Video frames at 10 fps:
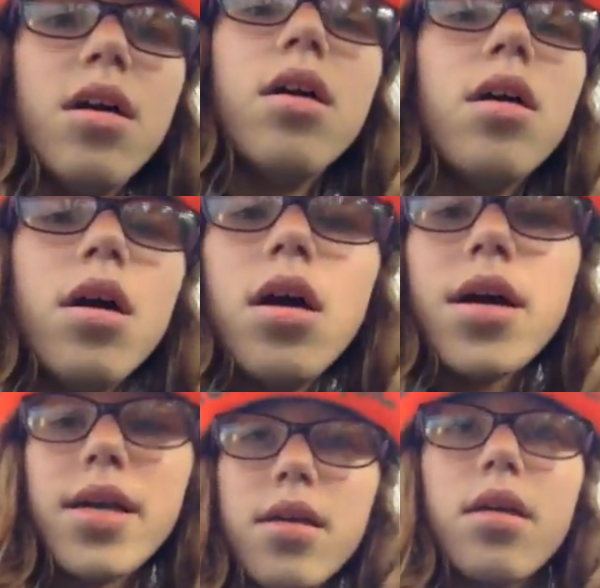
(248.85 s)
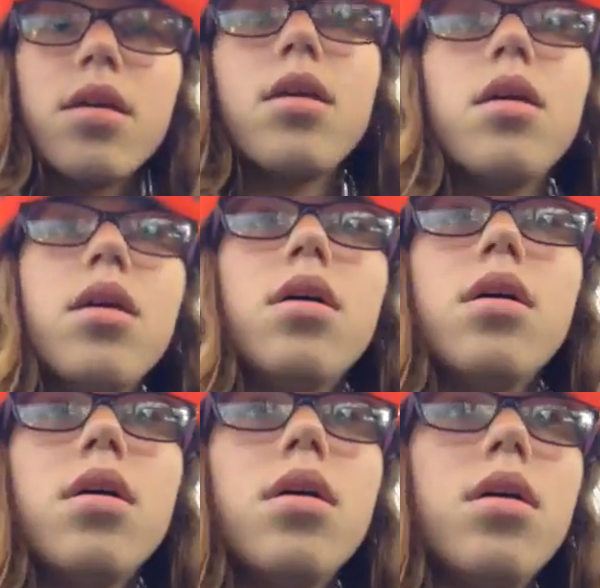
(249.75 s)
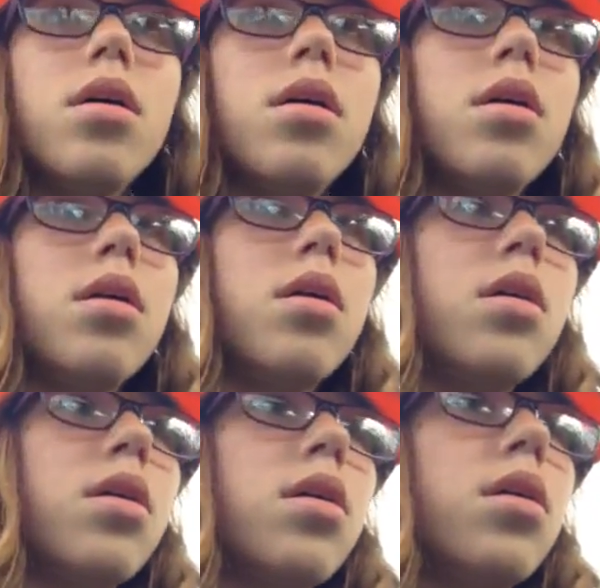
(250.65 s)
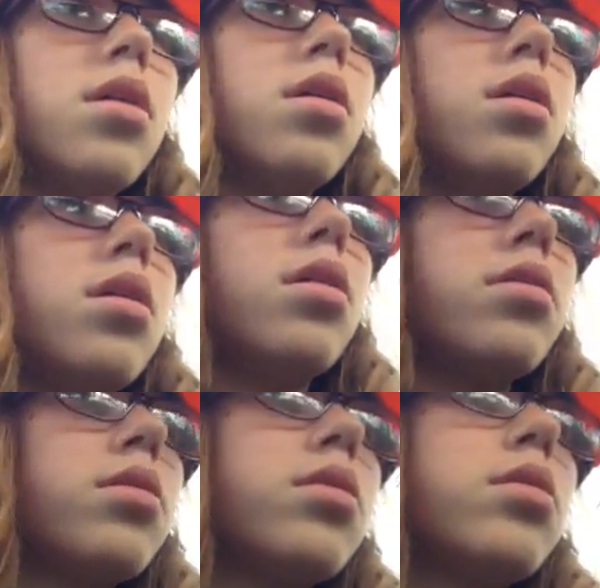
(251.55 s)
(no one is talking)